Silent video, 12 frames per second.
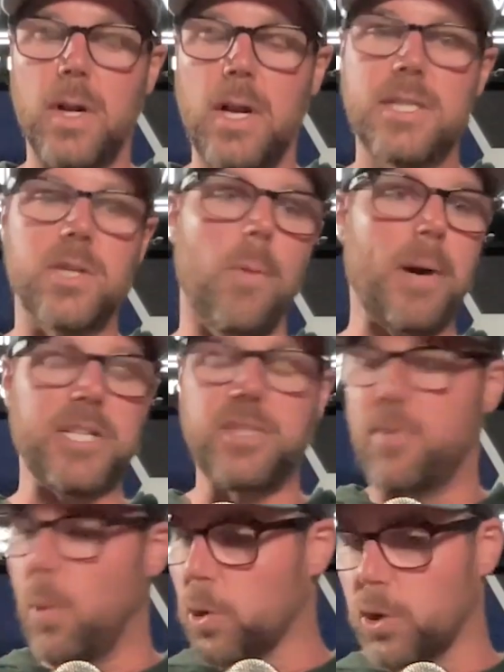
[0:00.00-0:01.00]
So a bunch
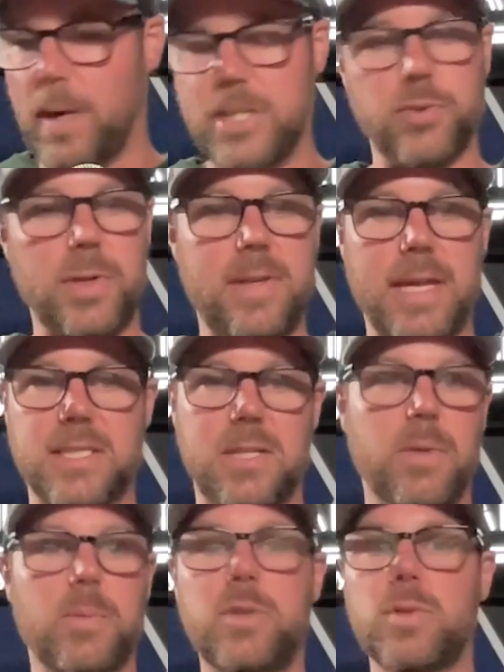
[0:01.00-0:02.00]
of order entry things. Can
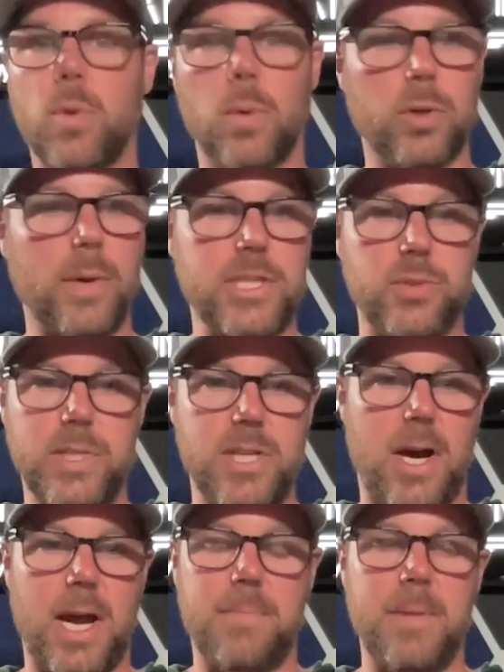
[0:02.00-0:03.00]
we reduce order entry
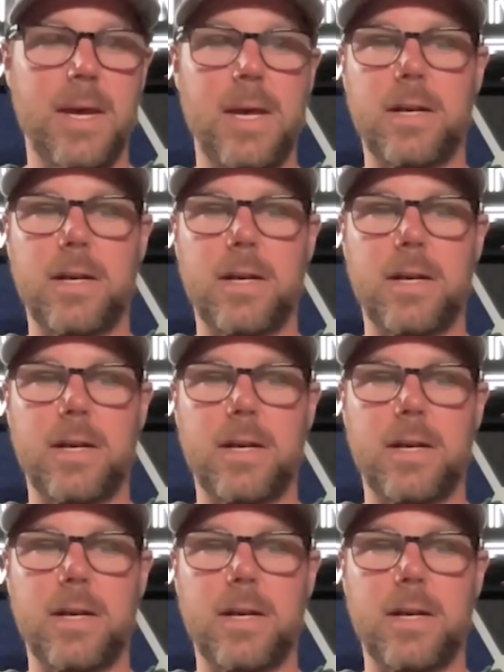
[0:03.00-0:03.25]
time?